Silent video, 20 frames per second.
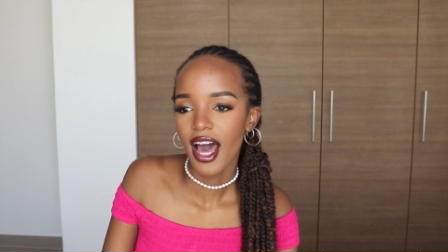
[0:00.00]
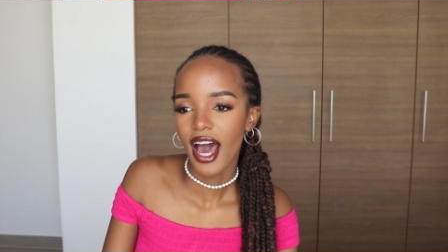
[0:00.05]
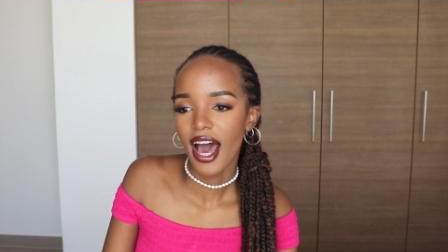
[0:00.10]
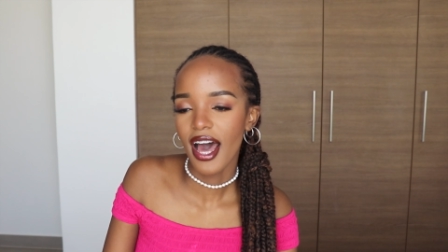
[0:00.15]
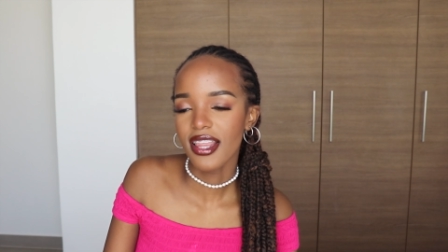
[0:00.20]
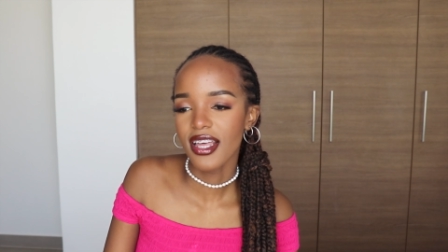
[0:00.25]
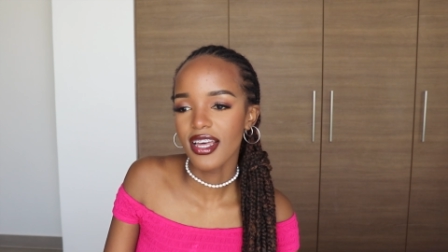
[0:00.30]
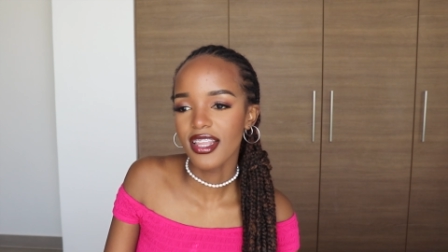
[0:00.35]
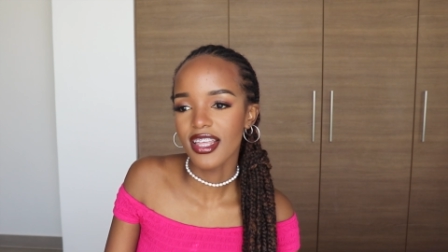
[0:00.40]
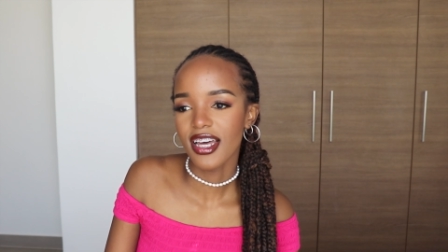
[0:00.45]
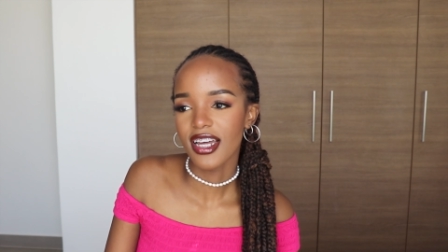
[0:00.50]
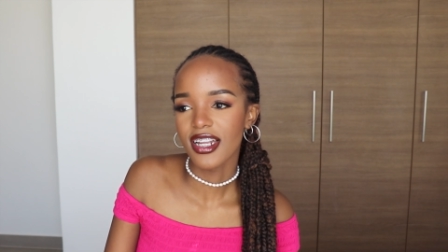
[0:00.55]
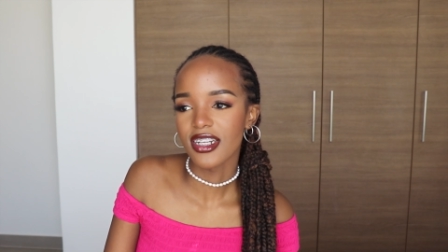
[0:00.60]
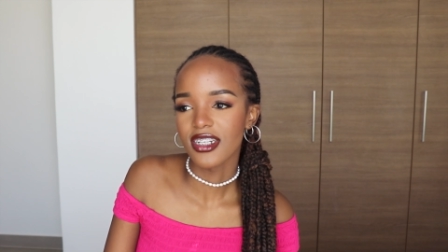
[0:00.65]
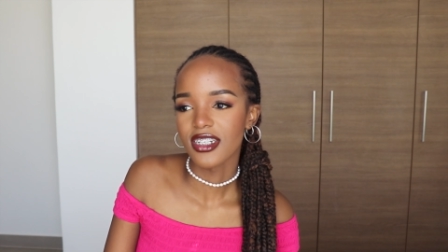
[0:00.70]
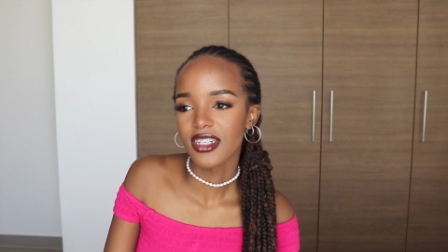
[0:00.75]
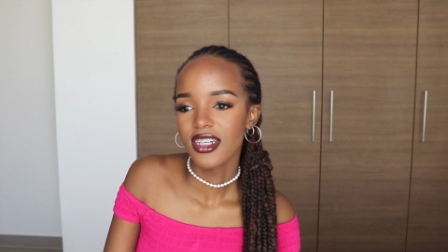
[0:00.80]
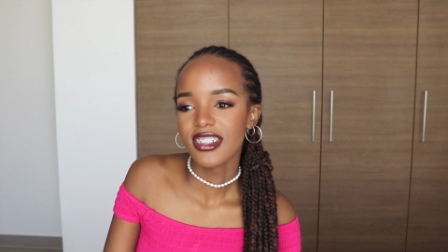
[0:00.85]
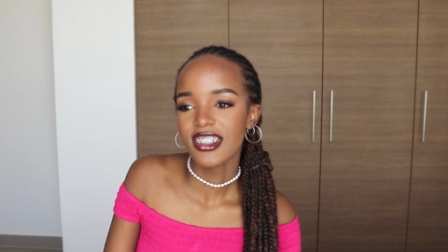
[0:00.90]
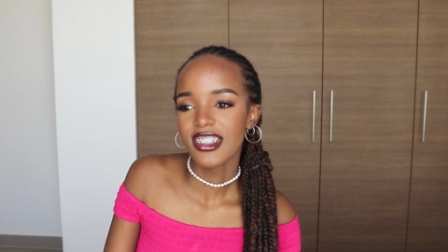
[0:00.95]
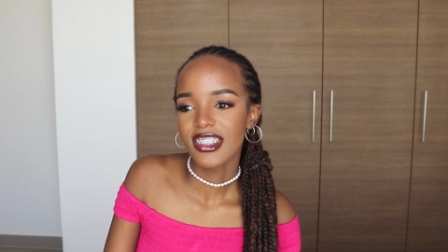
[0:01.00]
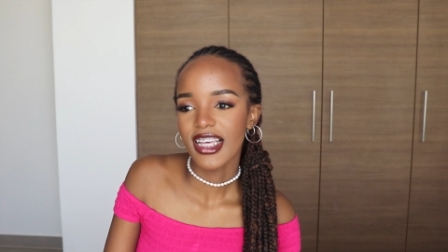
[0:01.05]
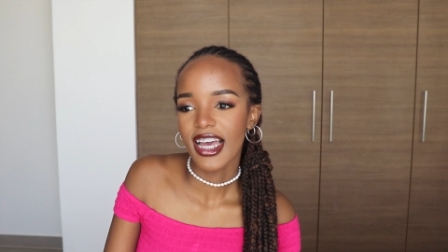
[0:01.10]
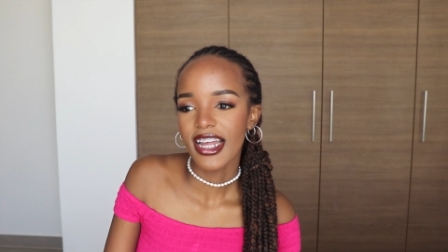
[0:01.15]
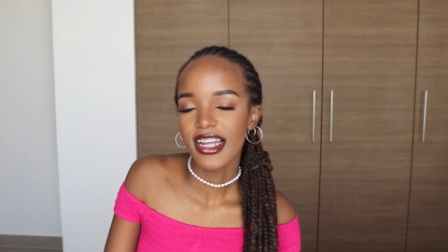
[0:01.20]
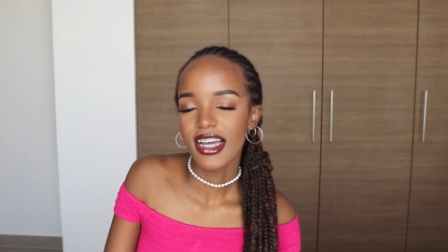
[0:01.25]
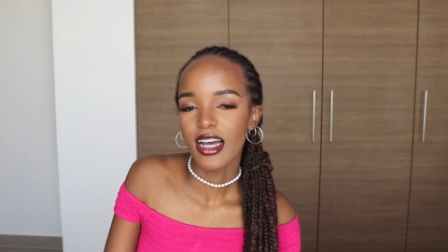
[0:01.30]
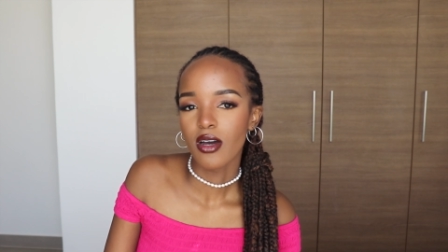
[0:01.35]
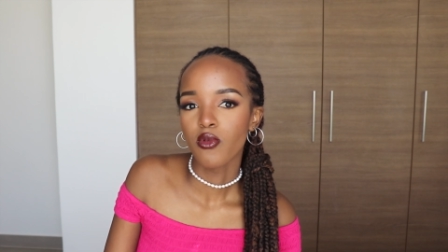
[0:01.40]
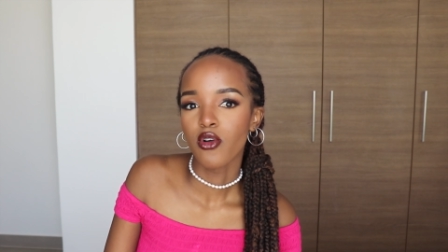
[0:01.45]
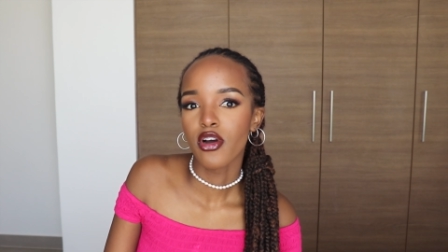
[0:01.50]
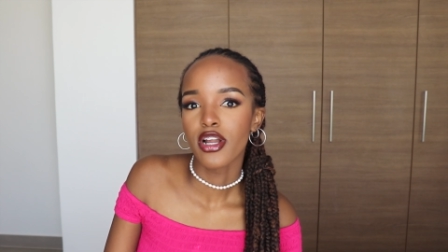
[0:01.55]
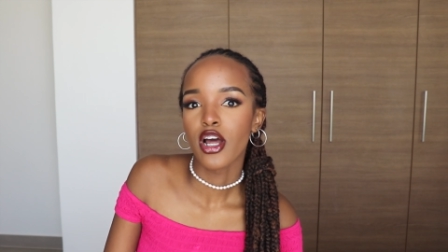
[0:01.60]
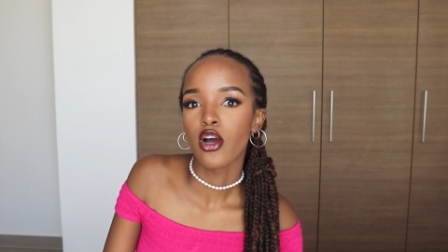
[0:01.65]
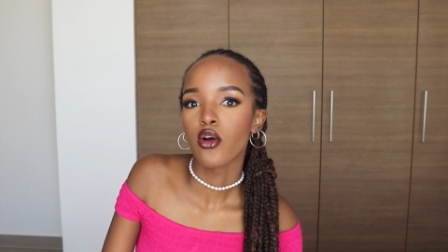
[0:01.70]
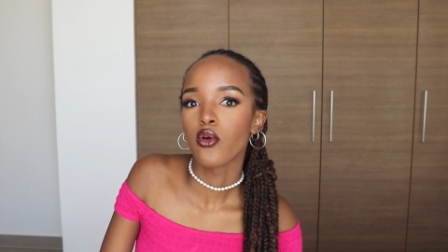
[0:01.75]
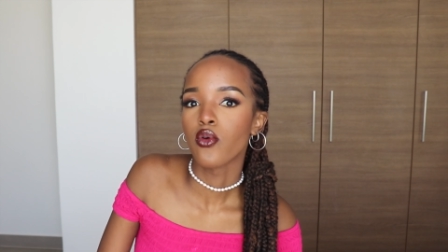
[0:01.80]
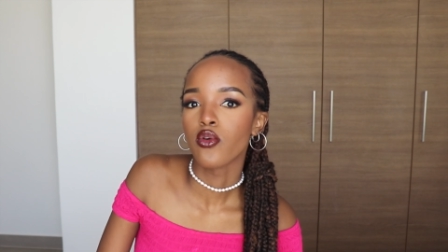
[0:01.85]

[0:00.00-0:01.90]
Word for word: other than deciding I'm gonna